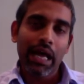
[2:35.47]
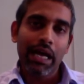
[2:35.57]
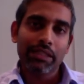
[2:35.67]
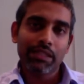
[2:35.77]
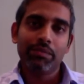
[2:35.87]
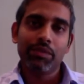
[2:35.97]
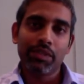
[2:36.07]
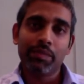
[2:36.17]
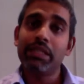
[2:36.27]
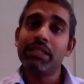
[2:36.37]
ask them to
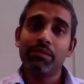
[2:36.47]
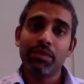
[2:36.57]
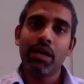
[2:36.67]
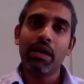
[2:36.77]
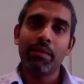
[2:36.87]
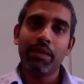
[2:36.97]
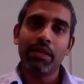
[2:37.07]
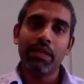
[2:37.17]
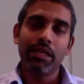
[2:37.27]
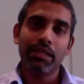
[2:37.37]
spend some time
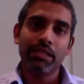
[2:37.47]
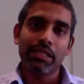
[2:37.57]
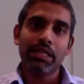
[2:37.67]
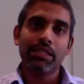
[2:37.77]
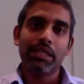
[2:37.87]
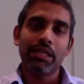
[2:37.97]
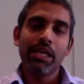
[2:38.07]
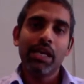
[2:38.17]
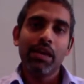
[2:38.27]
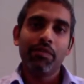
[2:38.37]
in discussing
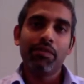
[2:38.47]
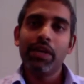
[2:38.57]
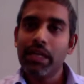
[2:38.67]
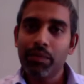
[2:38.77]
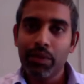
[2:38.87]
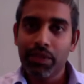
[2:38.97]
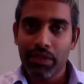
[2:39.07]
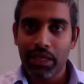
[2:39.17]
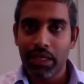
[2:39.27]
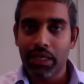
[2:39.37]
freely with
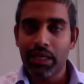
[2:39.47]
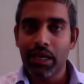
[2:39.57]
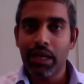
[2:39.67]
the